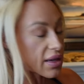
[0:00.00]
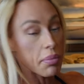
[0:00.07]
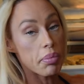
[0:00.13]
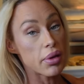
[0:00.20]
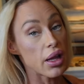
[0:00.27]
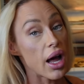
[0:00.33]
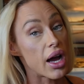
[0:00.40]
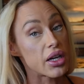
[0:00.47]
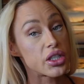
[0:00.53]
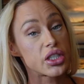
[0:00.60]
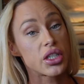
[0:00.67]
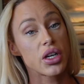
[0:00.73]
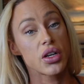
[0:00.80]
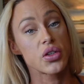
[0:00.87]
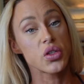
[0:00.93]
a
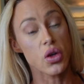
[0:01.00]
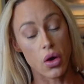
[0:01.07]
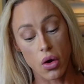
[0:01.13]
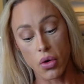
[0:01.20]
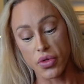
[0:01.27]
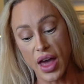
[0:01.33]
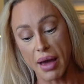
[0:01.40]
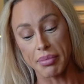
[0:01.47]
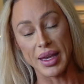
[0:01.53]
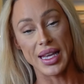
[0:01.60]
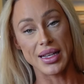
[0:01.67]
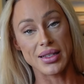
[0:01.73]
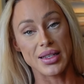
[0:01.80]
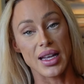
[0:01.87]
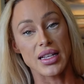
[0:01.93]
plush. So that
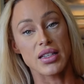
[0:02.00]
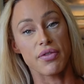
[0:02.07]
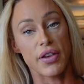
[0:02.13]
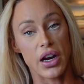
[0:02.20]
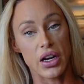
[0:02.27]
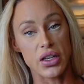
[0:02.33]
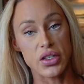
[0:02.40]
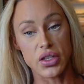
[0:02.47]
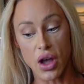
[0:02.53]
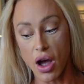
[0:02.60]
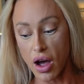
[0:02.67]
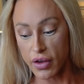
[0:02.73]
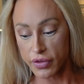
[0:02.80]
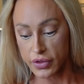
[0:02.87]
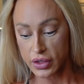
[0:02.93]
means it's very
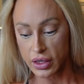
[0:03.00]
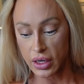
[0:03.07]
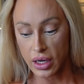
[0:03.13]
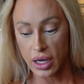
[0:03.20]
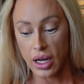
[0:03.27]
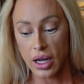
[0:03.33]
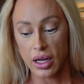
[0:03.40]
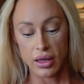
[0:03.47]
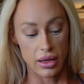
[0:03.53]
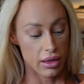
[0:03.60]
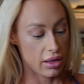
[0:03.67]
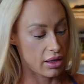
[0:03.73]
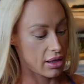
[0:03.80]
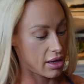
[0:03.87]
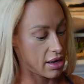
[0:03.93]
soft
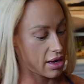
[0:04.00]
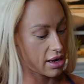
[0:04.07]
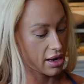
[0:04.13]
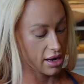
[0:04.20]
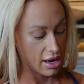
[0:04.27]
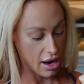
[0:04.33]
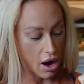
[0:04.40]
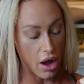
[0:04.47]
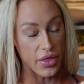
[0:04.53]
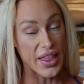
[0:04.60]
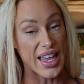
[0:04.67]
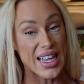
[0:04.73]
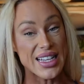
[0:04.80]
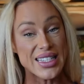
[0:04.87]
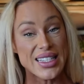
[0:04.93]
on
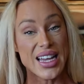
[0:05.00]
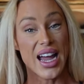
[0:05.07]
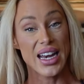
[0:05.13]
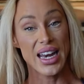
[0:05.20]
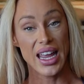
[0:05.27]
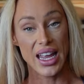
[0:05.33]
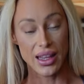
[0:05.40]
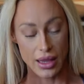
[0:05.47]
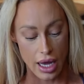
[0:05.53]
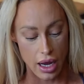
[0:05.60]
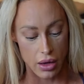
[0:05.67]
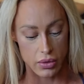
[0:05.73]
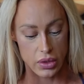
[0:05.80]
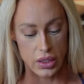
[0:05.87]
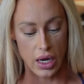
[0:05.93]
the inside and the
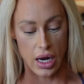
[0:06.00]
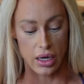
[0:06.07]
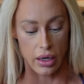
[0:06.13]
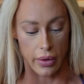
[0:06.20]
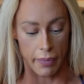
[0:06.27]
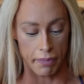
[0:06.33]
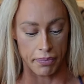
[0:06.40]
outside.